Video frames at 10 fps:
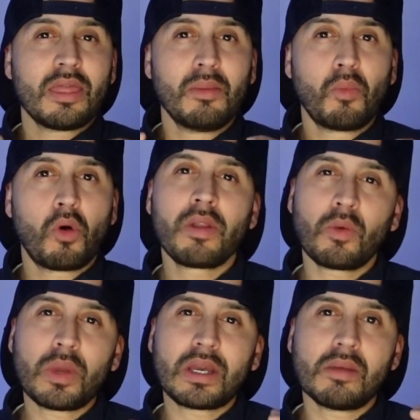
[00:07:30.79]
The more
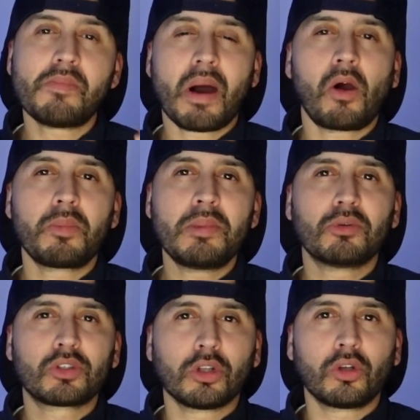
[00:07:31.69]
that we can empower
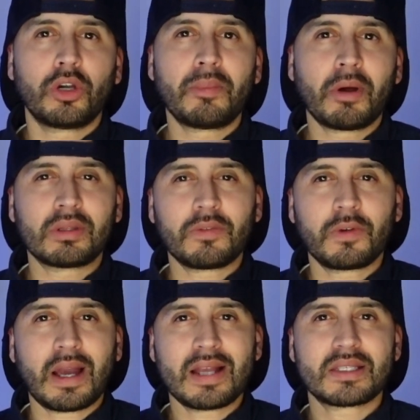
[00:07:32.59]
people to learn about
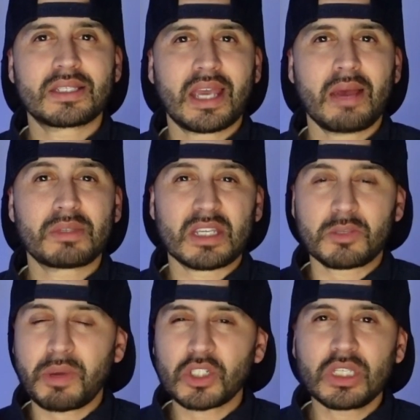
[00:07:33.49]
different kinds of scams,
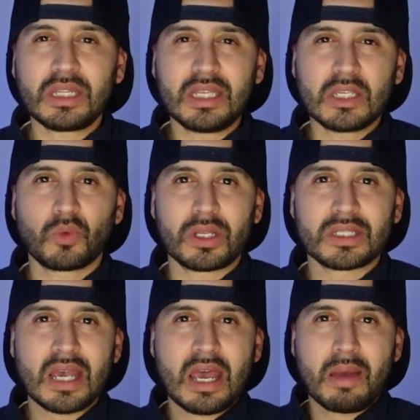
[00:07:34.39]
especially these ones,